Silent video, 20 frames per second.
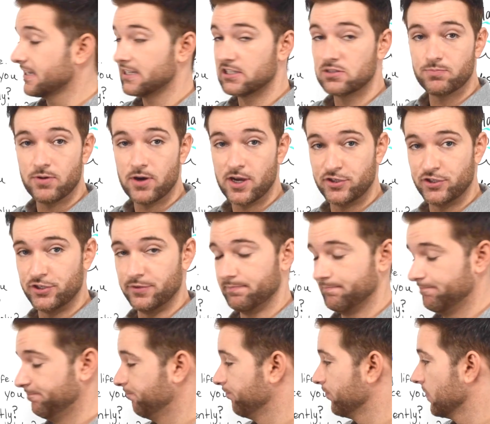expression.
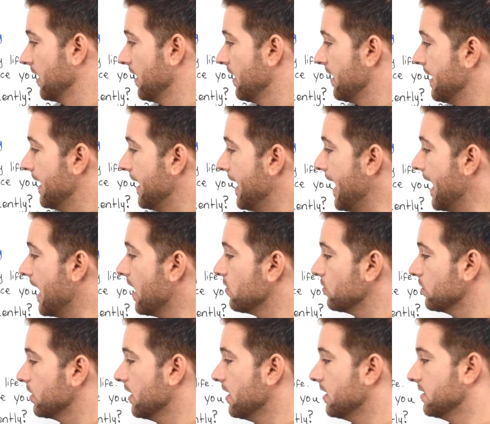
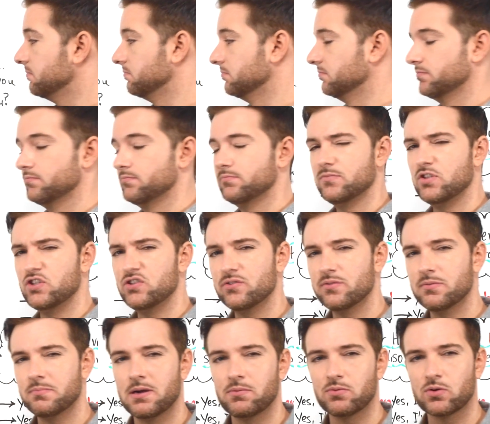How come? Do you
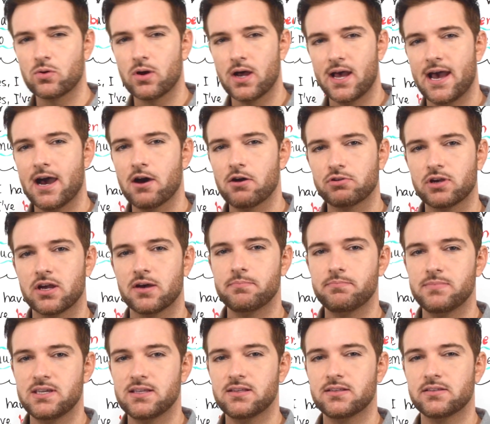remember what how
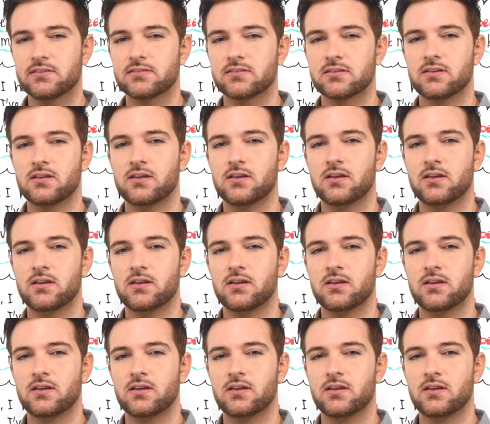come means?